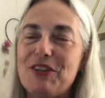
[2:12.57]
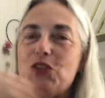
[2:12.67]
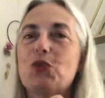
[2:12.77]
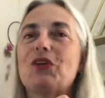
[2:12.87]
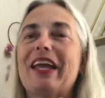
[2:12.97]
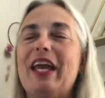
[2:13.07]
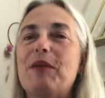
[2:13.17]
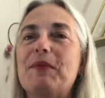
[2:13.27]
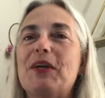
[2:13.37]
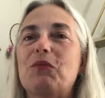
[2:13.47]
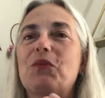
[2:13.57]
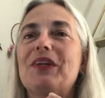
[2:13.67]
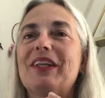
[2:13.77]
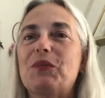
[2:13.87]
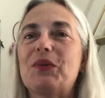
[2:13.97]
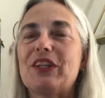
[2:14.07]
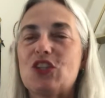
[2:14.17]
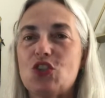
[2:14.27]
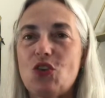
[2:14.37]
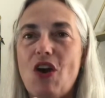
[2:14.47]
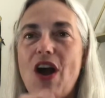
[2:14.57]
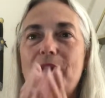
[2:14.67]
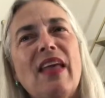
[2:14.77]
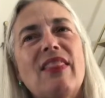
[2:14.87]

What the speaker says: visual came in really, really strong.